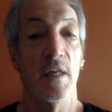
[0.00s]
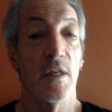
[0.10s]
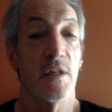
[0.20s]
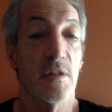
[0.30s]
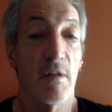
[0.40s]

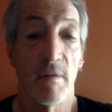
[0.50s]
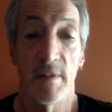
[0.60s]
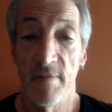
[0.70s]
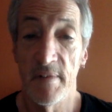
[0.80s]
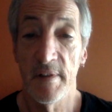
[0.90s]
So
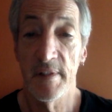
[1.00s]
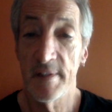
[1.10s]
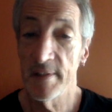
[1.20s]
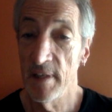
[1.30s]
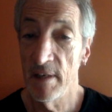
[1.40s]
it's a very
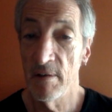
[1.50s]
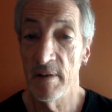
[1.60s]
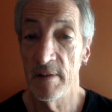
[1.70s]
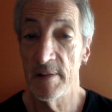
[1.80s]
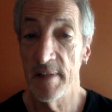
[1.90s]

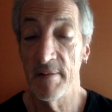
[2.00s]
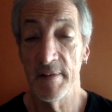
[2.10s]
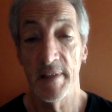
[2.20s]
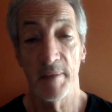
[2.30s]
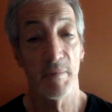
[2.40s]
scary, scary
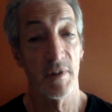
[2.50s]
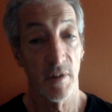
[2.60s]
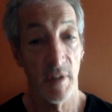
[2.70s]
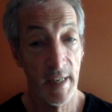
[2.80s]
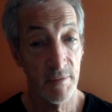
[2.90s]
thing, but you're
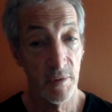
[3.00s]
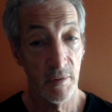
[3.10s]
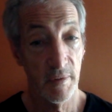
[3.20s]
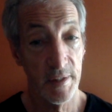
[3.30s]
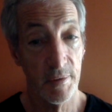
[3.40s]
going to have to
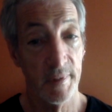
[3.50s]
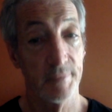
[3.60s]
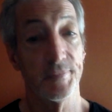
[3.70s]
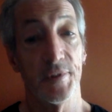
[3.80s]
agree to it.